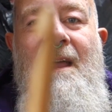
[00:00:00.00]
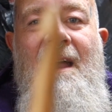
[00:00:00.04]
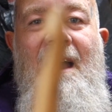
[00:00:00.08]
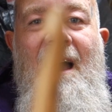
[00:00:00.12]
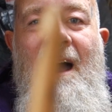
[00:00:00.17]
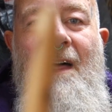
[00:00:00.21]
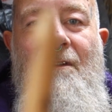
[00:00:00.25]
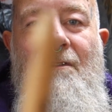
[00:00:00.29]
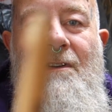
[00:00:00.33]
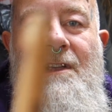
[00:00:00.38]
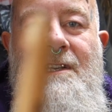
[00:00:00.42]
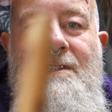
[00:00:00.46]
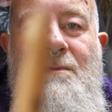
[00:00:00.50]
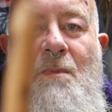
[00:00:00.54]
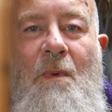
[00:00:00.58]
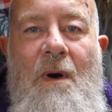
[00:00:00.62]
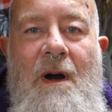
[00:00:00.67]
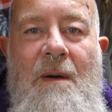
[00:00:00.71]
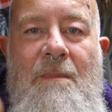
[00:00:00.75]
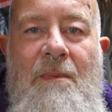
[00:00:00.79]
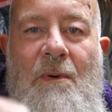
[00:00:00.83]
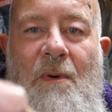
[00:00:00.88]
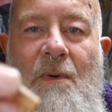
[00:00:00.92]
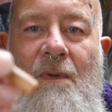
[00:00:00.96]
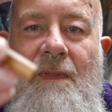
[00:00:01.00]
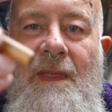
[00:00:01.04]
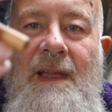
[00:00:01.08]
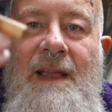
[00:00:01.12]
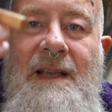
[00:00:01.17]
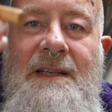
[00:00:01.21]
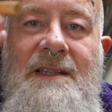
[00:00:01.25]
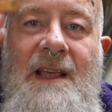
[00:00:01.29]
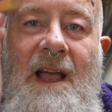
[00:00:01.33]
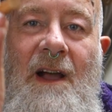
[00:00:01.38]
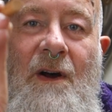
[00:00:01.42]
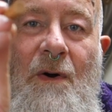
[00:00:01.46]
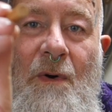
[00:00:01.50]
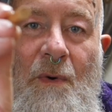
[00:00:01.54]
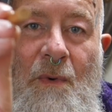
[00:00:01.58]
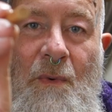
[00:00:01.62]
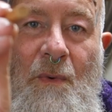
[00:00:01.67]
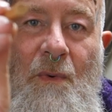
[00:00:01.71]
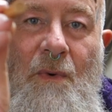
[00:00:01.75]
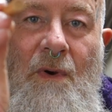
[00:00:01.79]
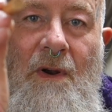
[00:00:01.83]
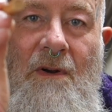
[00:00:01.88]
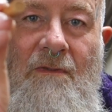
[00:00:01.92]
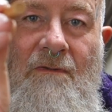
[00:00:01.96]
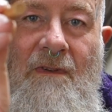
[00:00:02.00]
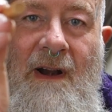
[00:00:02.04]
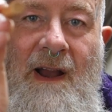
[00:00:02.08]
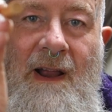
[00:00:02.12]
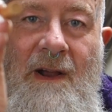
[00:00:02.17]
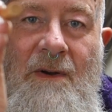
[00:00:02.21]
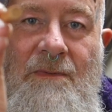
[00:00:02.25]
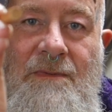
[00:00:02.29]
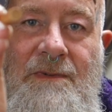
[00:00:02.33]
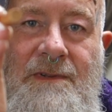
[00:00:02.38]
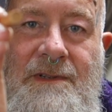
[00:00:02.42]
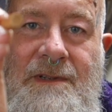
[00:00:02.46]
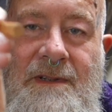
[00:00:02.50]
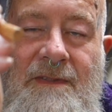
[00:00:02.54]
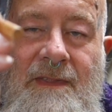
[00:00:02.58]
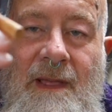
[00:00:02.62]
And the reason why I bought these, they're all round.